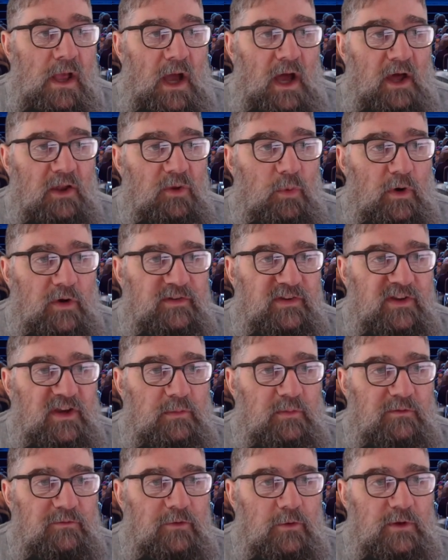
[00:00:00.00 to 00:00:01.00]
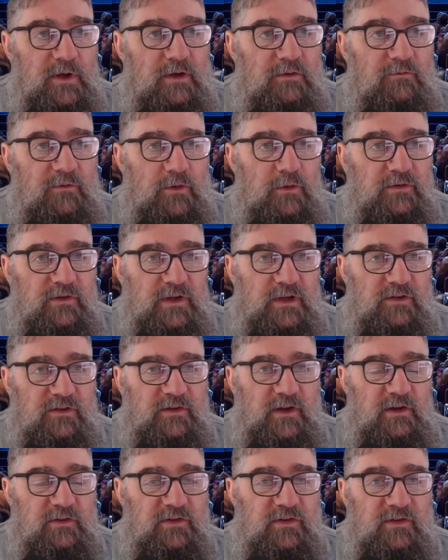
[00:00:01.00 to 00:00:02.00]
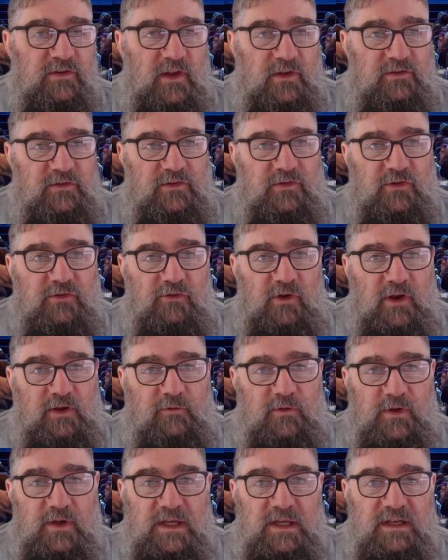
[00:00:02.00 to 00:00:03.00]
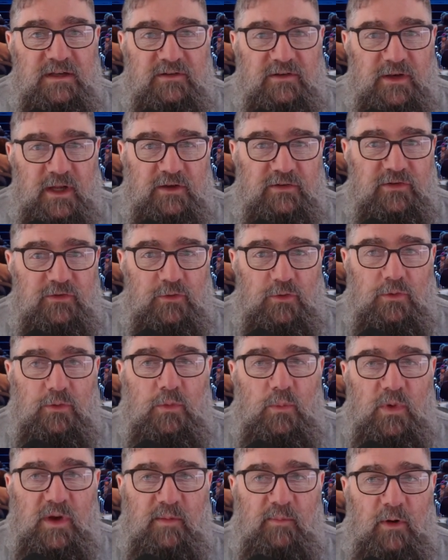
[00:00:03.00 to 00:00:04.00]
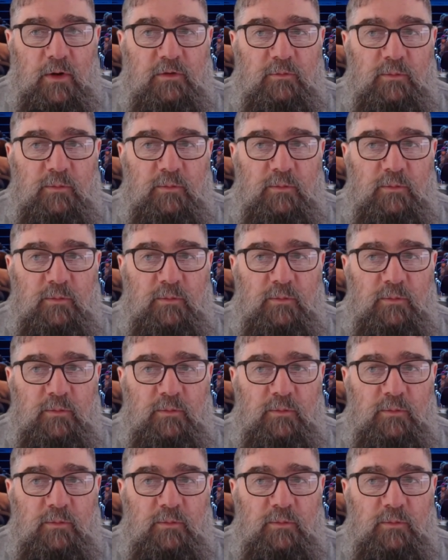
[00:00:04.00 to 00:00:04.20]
Otherwise it can be very confusing at stations such as Stratford International, where both